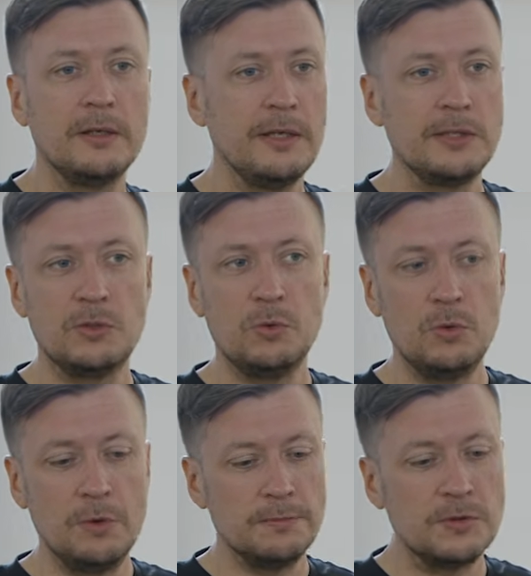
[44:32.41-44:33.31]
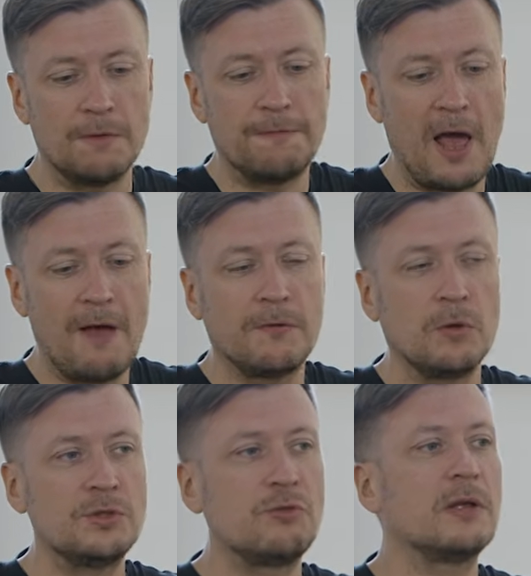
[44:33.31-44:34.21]
it needs to sort of have
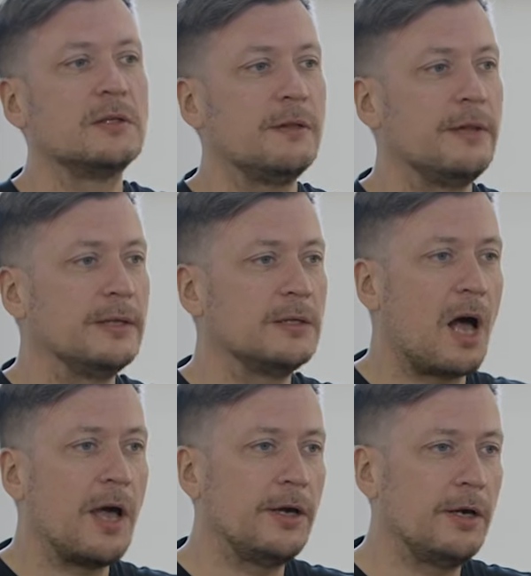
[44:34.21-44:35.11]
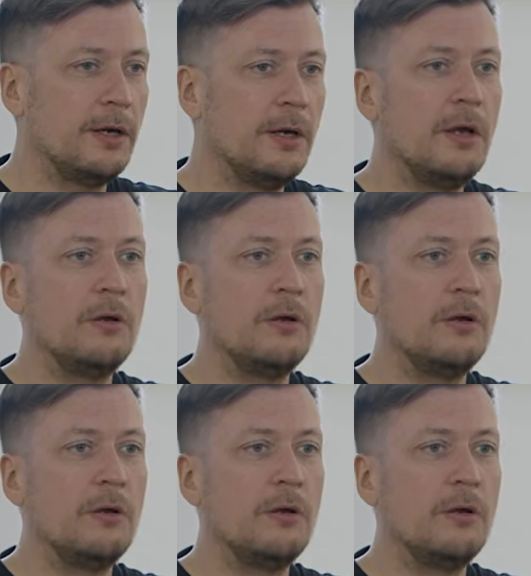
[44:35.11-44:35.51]
constructed the entire